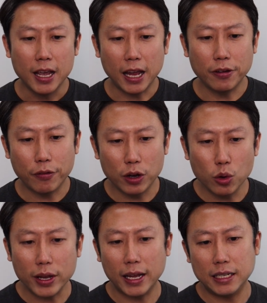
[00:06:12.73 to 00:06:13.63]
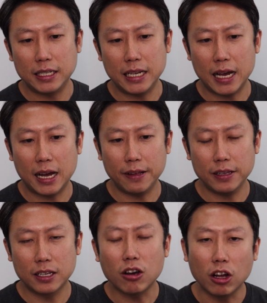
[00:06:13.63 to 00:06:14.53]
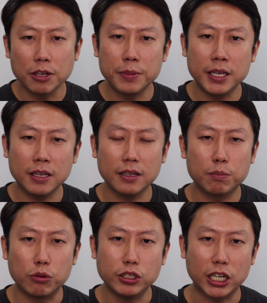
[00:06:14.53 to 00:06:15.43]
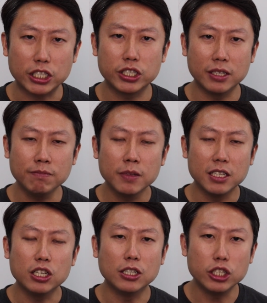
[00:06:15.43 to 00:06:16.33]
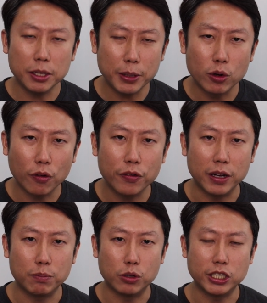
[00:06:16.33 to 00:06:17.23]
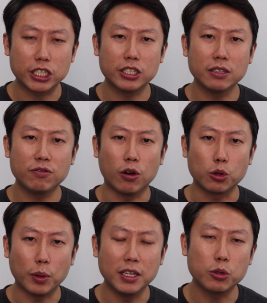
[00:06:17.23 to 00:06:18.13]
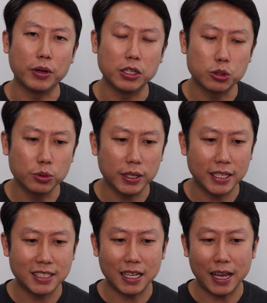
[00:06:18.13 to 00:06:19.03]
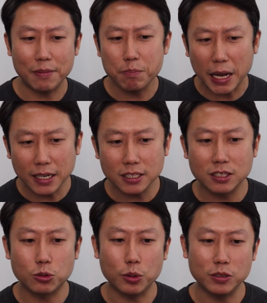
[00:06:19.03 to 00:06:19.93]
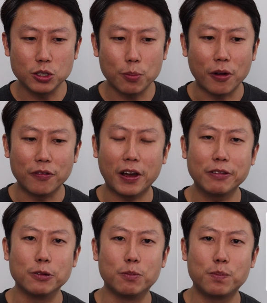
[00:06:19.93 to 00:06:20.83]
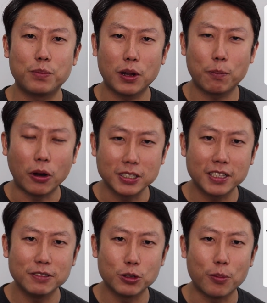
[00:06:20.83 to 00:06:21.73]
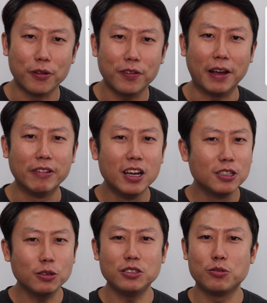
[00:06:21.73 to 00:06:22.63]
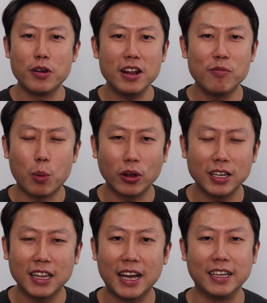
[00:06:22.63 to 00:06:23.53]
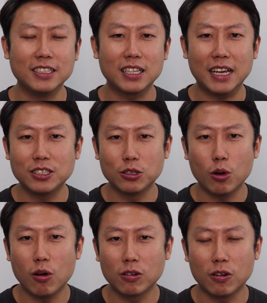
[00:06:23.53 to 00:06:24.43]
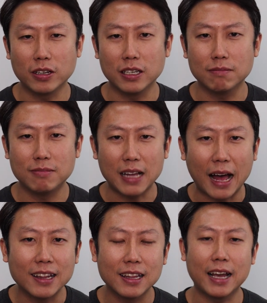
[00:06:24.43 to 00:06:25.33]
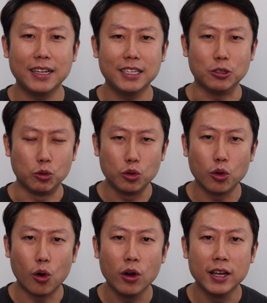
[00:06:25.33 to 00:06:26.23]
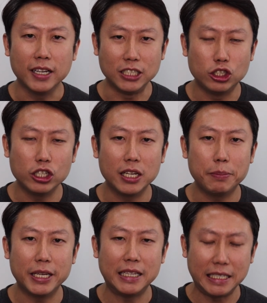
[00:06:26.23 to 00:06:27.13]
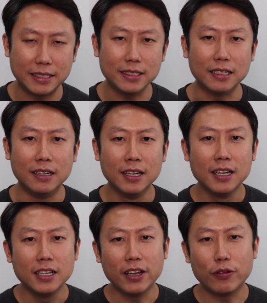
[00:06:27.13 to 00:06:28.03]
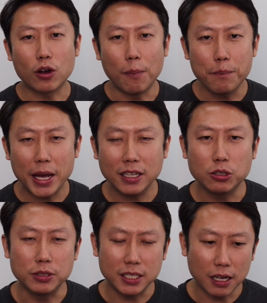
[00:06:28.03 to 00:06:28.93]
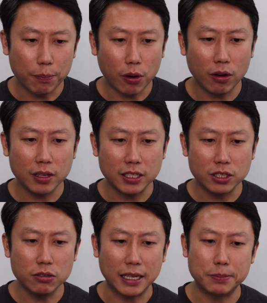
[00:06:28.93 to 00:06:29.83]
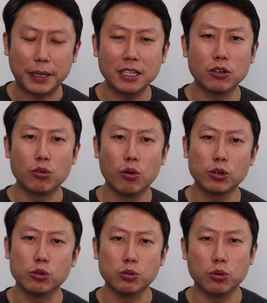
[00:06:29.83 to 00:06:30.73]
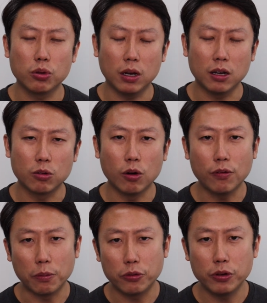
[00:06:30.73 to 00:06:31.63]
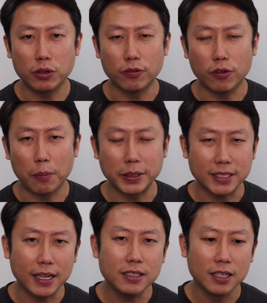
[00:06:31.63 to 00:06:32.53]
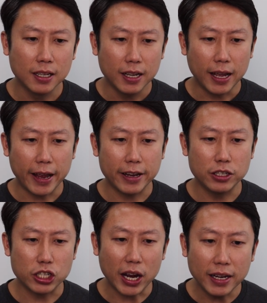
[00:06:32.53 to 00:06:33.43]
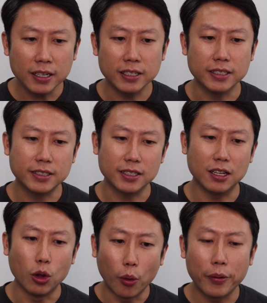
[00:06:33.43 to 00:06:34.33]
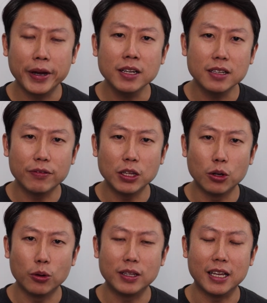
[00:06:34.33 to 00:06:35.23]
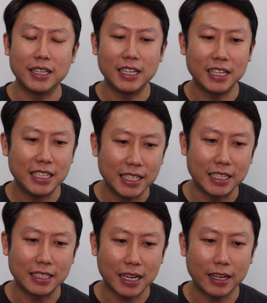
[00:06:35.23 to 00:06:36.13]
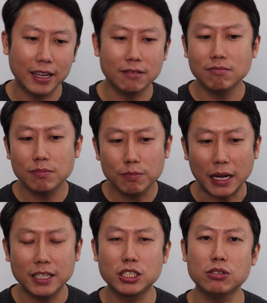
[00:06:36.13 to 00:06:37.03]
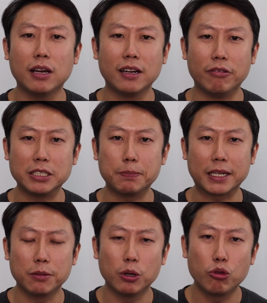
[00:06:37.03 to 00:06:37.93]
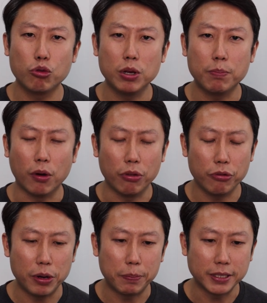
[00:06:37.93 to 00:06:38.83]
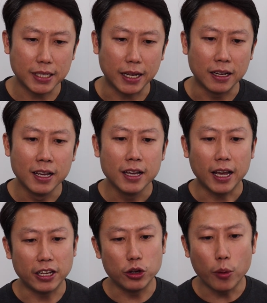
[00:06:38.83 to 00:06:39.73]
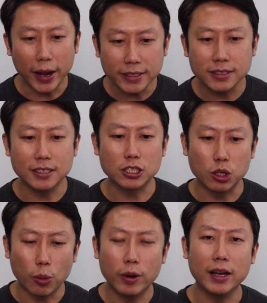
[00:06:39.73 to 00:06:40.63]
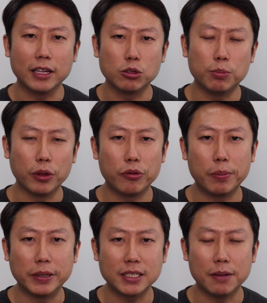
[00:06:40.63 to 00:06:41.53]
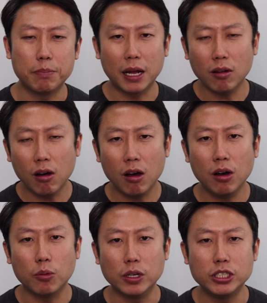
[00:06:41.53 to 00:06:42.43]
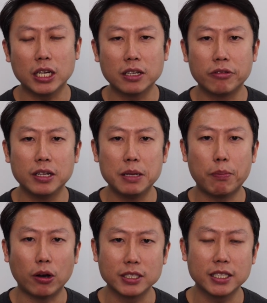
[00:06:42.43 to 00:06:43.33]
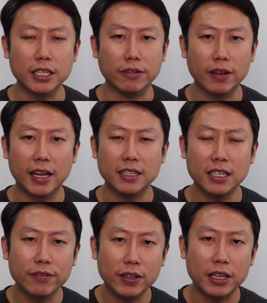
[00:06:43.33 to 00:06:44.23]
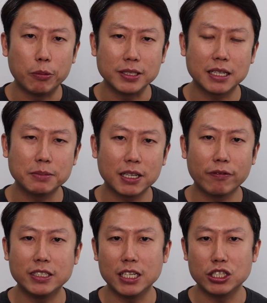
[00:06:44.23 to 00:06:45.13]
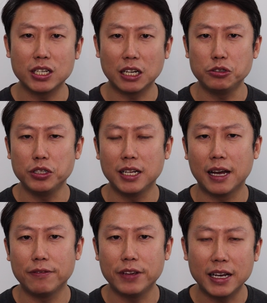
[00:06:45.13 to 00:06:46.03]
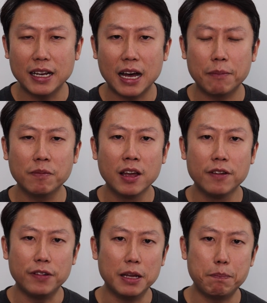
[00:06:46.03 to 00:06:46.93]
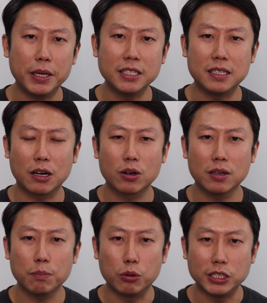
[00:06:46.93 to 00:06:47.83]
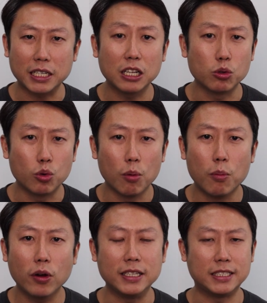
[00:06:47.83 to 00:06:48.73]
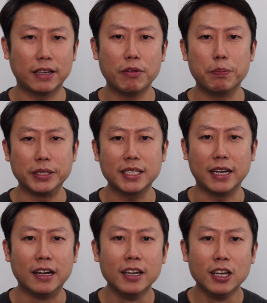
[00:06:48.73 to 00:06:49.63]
And if we look at their economy projection, a GDP growth rate projection for 2022 is at -0.5 to +0.5. So it's really borderline. It's as though Hong Kong unlikely to grow its GDP this year. If you compare to Singapore, it's still expected to grow to grow from 3-4%. And China is lowering, even though they didn't hit their target, but it's still at a respectable 3.3%. And US is slower at 2.3%, but all were generally positive. And even there were some Southeast Asian countries like Vietnam, Philippines, they are projected to grow more than 7%.